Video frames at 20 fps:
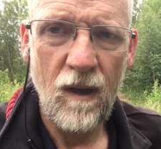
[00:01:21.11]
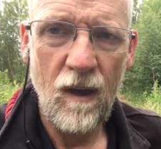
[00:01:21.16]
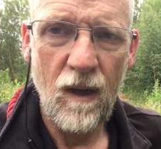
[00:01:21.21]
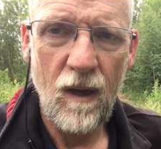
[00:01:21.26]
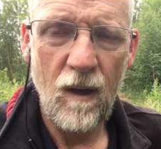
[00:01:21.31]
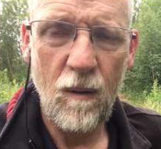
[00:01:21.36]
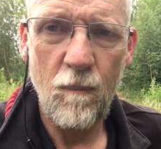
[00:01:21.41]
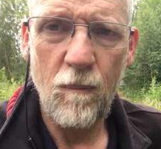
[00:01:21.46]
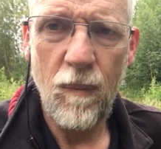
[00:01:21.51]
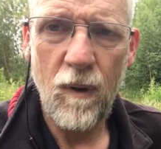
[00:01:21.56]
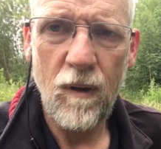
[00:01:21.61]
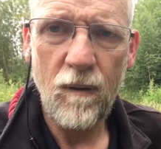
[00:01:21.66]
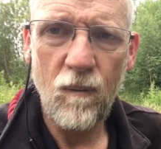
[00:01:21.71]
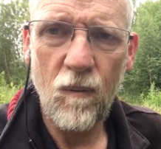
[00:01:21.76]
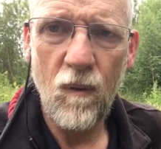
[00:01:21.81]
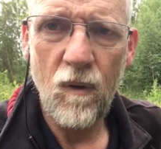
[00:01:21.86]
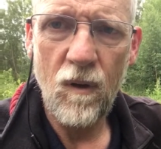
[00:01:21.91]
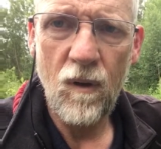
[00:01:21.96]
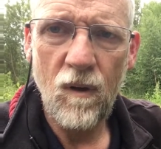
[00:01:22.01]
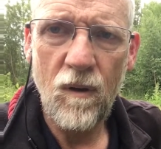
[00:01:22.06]

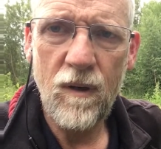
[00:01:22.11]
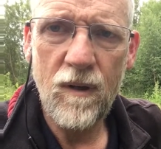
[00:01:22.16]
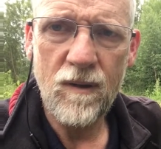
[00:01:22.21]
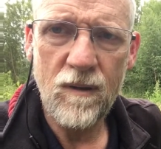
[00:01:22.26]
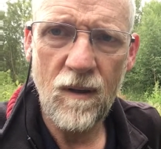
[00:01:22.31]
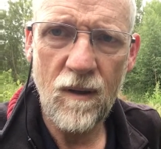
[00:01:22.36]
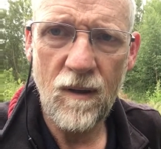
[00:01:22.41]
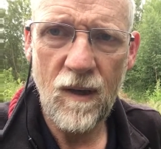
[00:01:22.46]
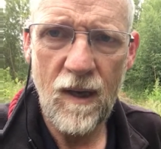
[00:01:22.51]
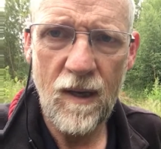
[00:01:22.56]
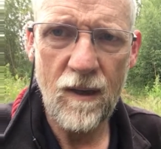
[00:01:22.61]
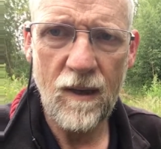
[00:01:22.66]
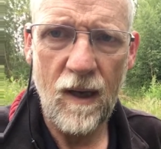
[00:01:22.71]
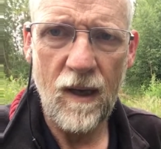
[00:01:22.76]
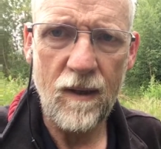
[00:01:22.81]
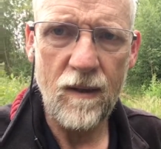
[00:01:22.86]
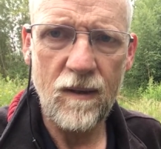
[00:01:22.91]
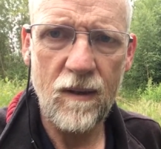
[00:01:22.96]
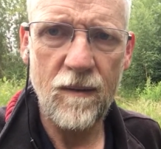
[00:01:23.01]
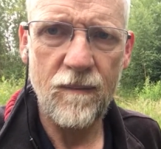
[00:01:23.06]
But God is not like
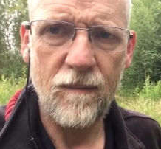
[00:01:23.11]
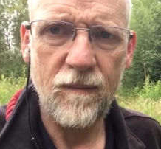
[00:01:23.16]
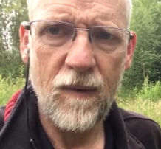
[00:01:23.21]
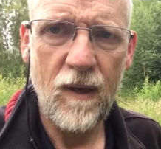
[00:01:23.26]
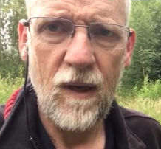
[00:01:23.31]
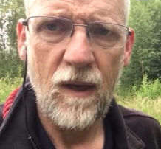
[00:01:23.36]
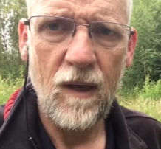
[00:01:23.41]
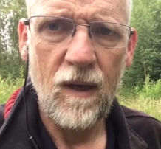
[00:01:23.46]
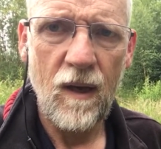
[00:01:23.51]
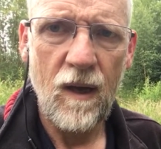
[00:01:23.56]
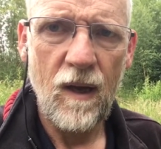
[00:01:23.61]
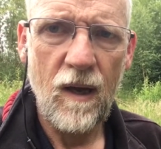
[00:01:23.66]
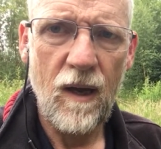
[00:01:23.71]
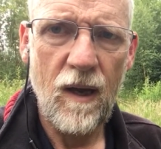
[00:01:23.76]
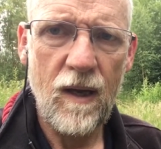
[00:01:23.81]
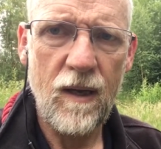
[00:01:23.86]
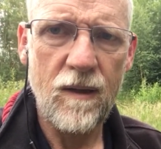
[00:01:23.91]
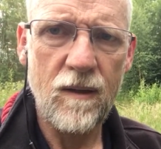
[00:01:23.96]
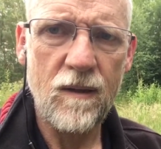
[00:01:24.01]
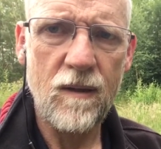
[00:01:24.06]
that,
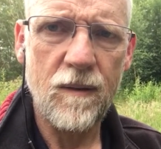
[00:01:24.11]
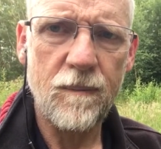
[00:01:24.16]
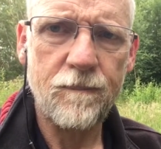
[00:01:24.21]
and